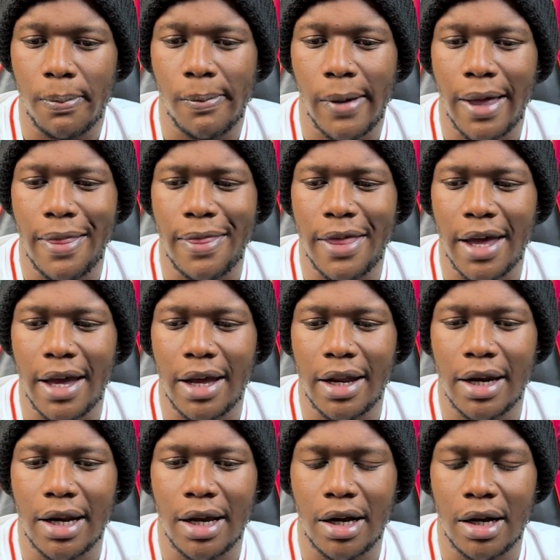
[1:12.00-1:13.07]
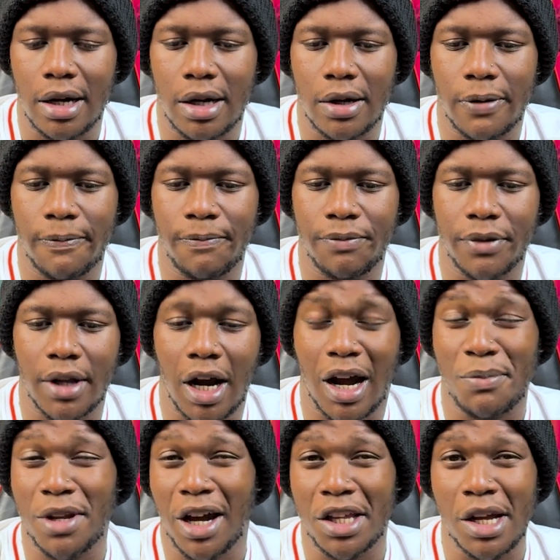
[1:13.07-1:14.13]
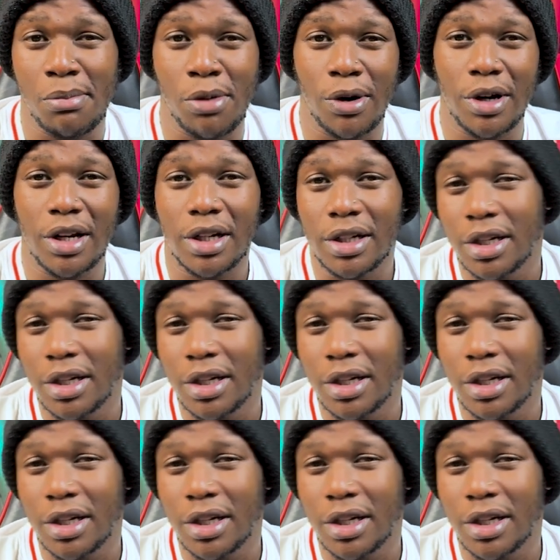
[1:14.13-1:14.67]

And then akamnyanganya ball,